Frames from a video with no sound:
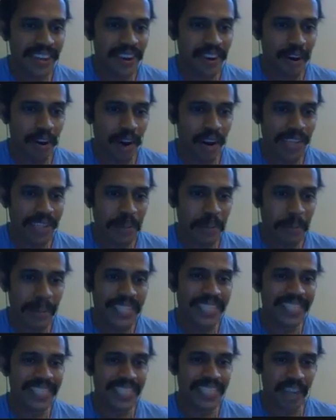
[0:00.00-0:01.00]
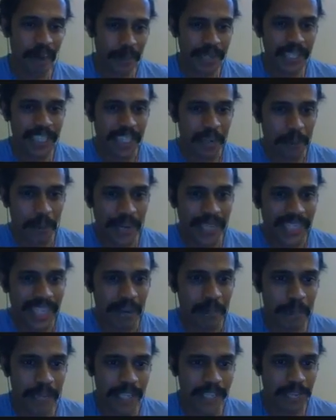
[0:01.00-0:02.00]
all the best German Shepherds
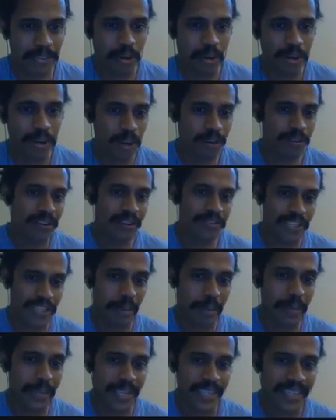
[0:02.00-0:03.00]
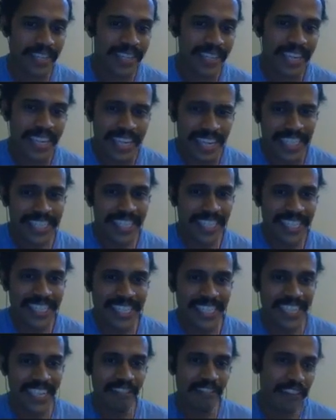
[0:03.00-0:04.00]
are being sold out of Germany, is it
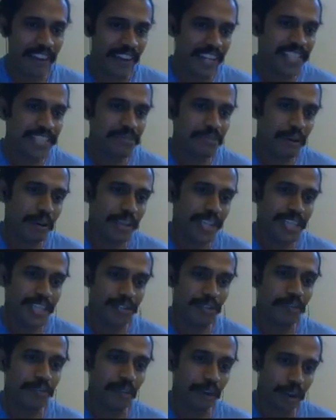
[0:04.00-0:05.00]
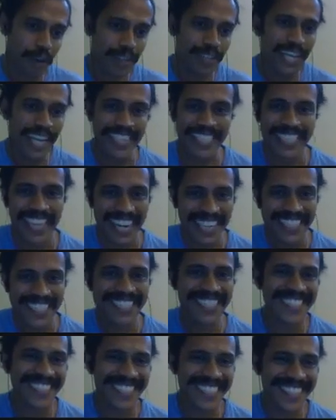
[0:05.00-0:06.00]
still wise for us to follow their
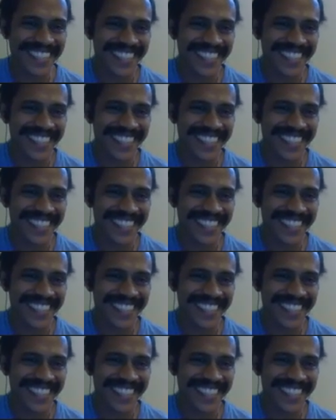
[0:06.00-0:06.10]
standards?